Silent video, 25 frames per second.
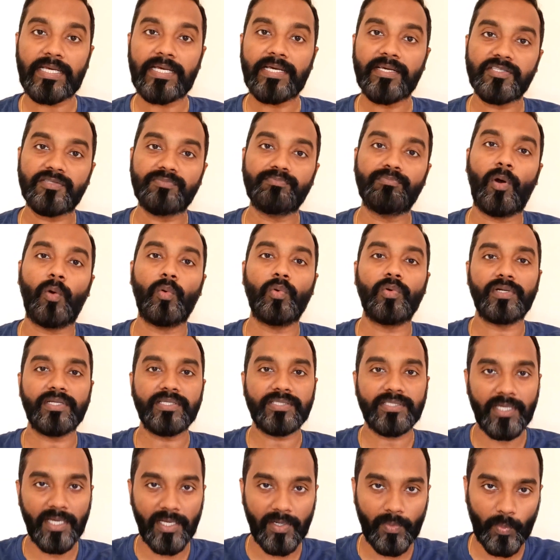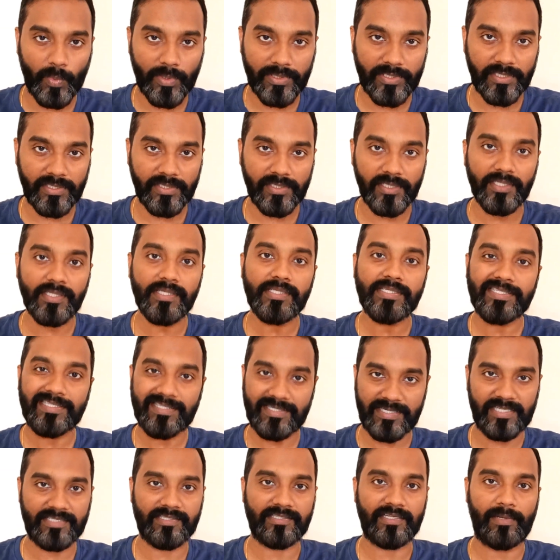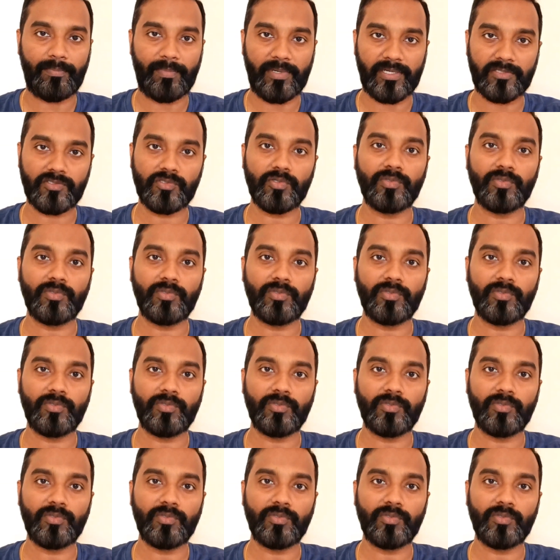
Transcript: his boundaries are within the stress limit.